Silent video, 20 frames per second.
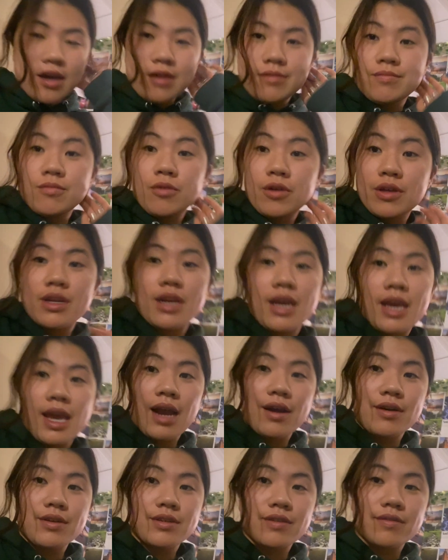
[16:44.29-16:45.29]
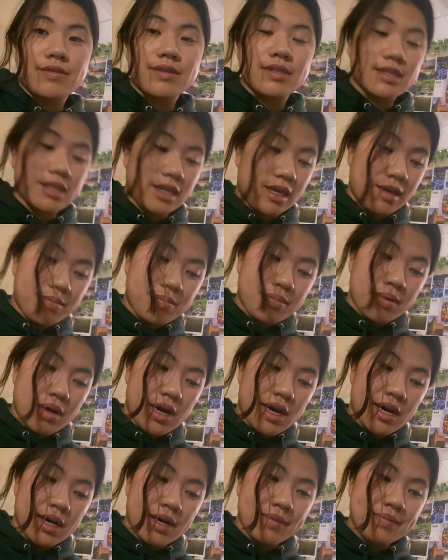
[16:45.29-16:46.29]
more than eight hours of sleep.
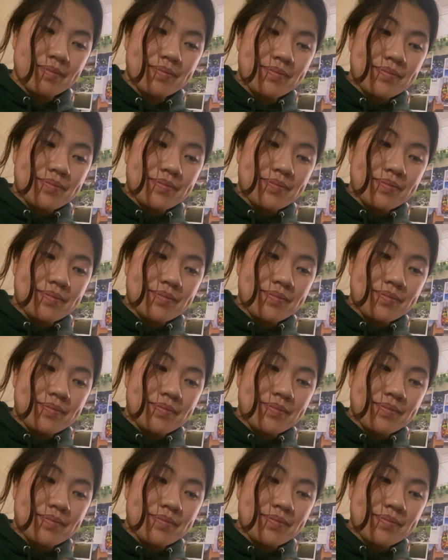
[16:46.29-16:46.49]
Um,